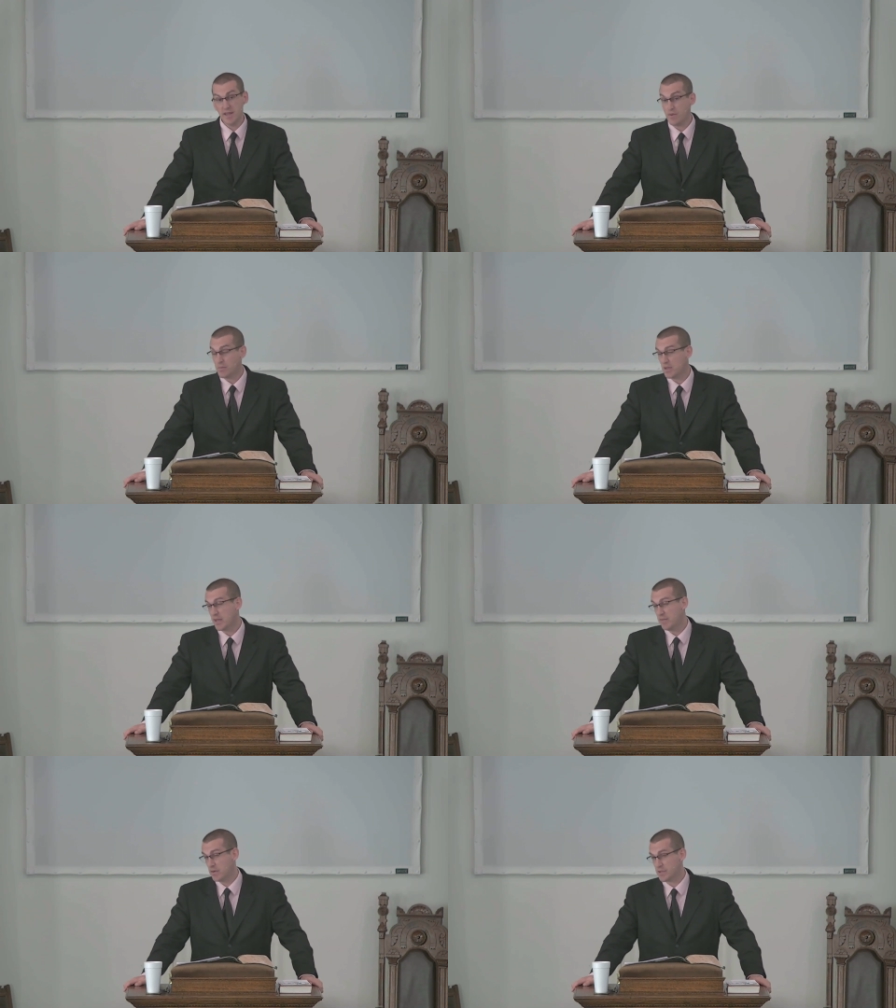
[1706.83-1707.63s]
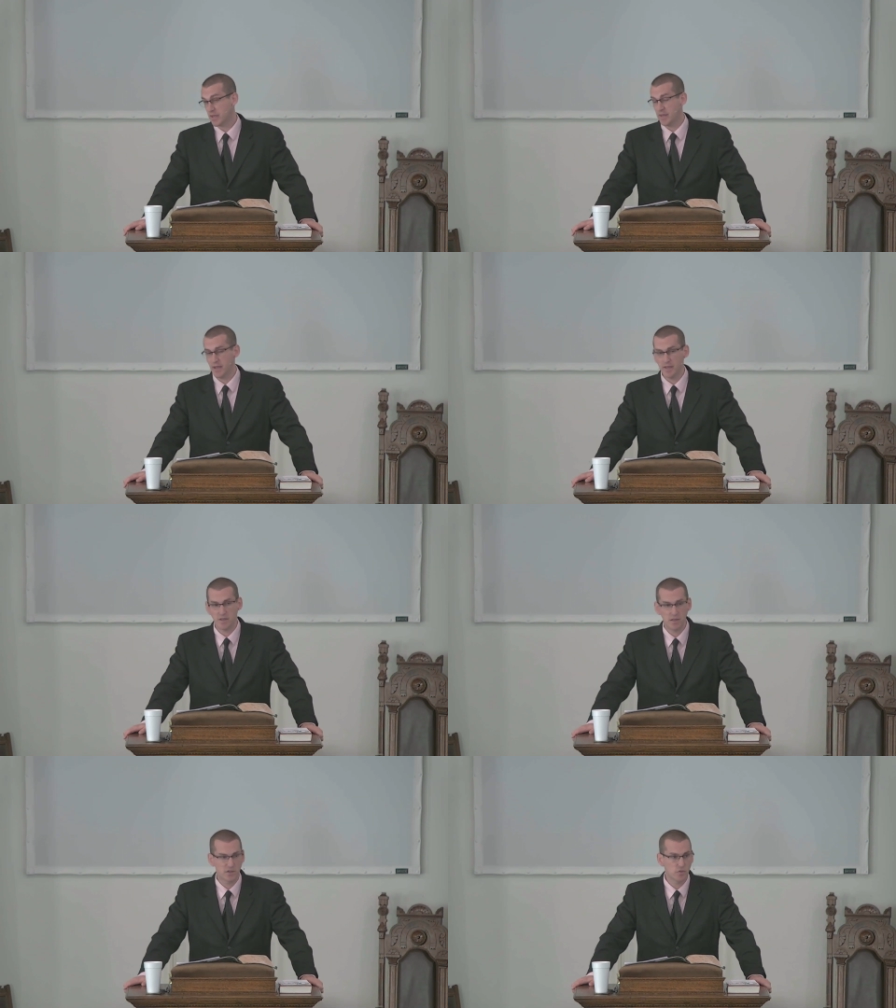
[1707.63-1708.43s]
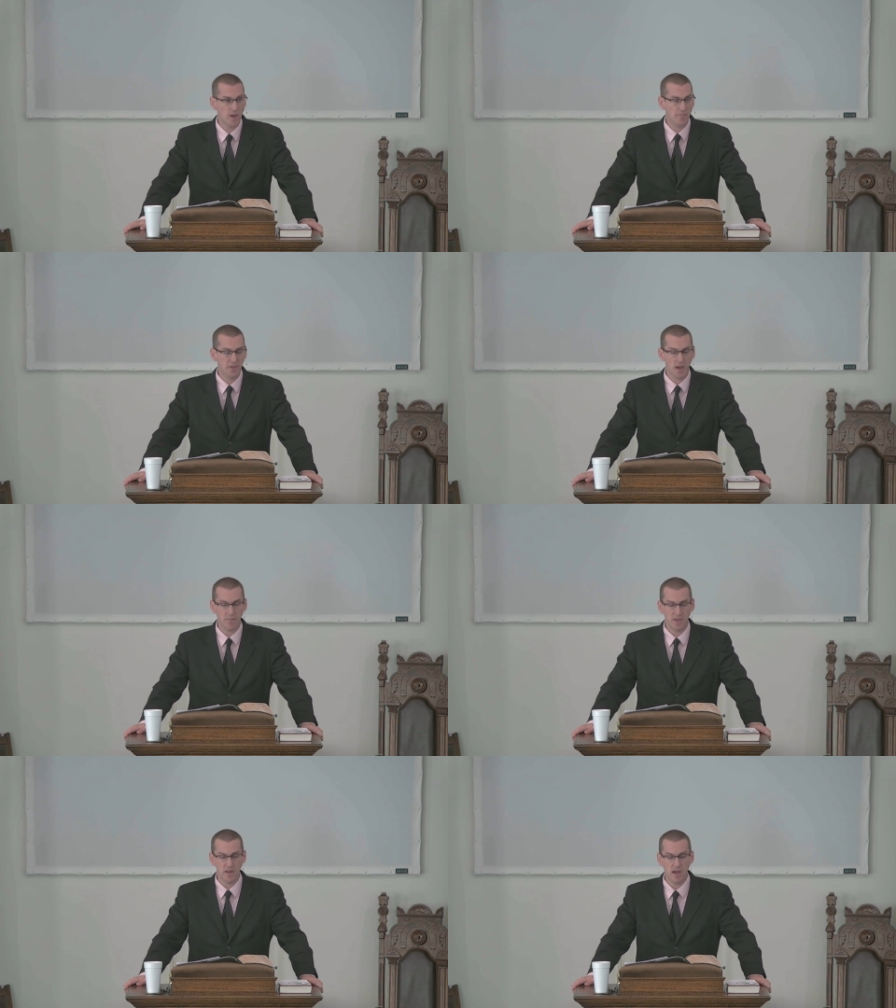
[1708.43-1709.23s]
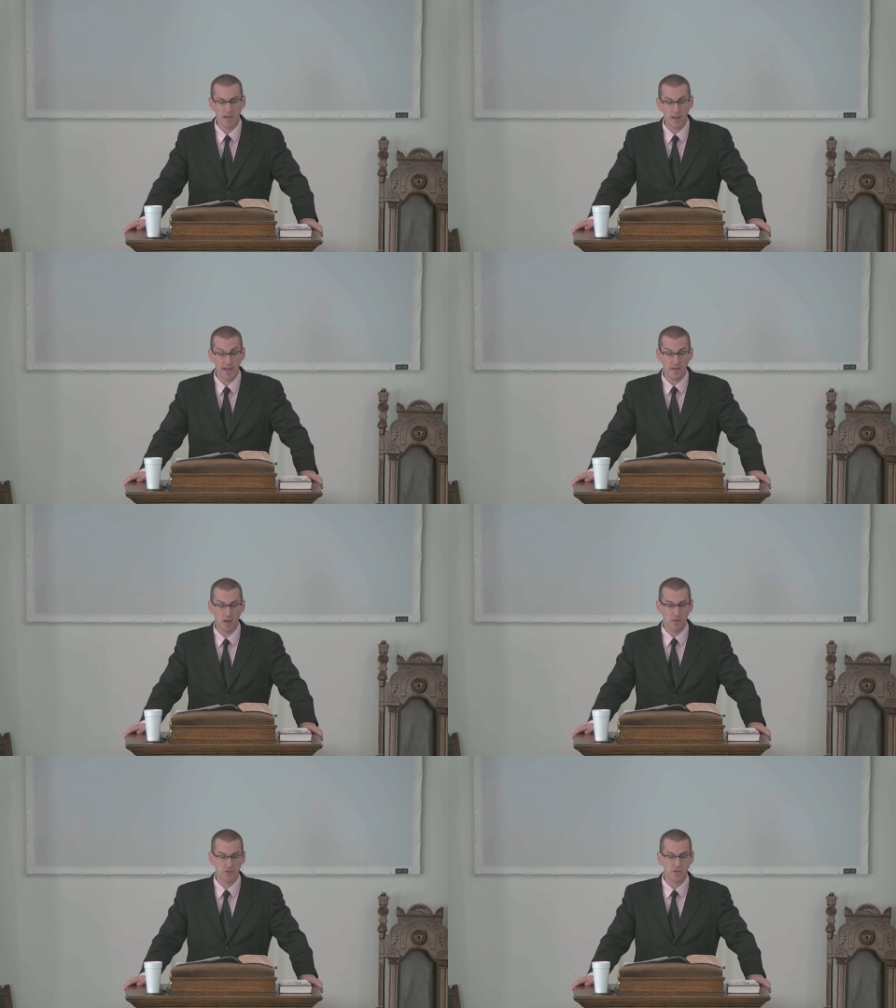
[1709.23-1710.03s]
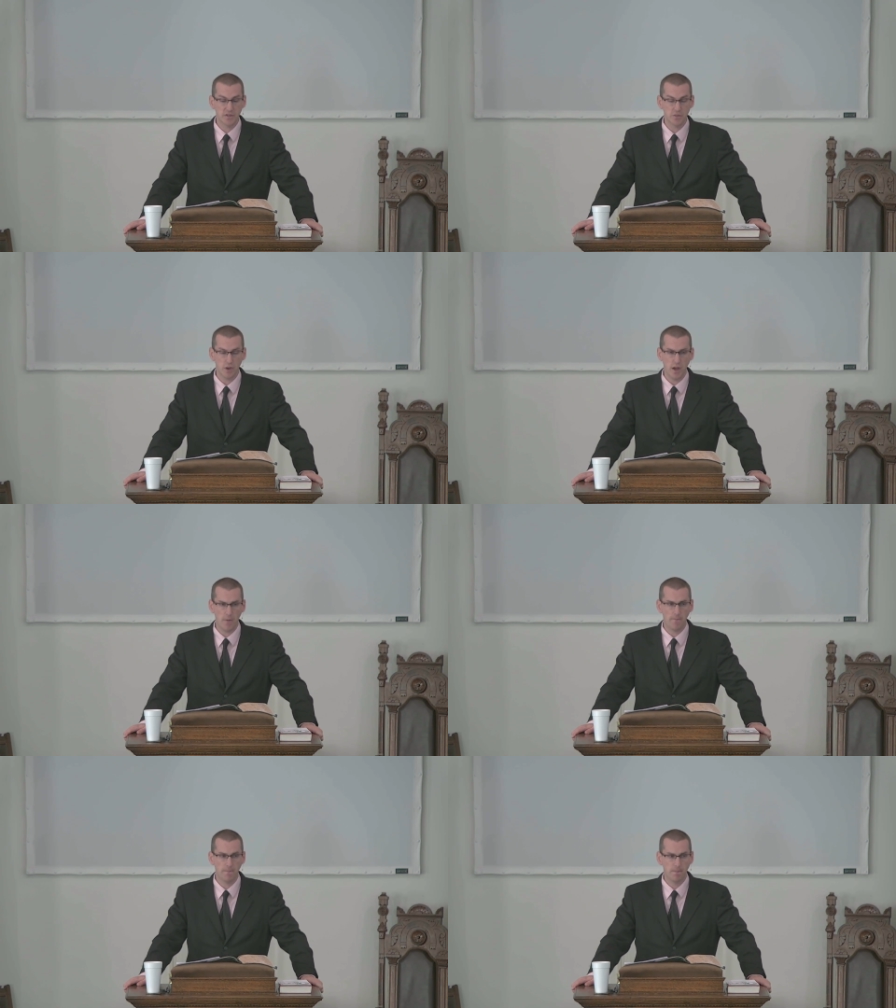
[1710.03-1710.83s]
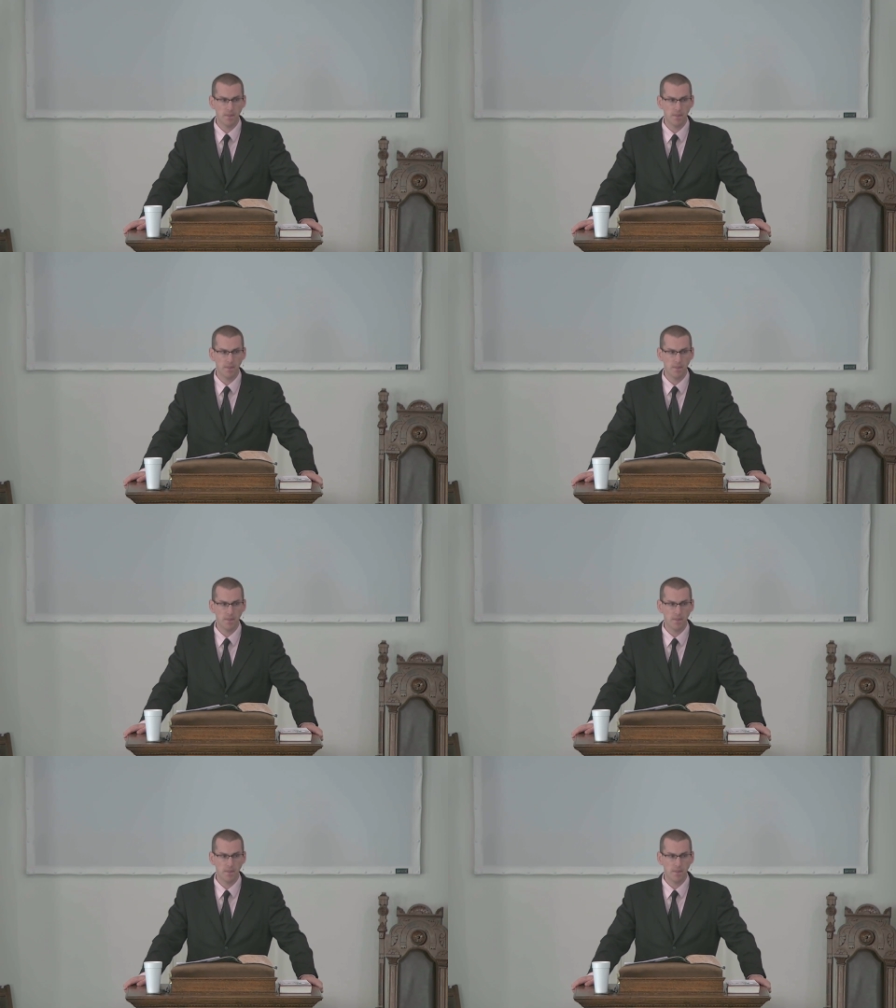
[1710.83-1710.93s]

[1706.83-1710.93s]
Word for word: And even believers can get swept up in uh, idolatry as well.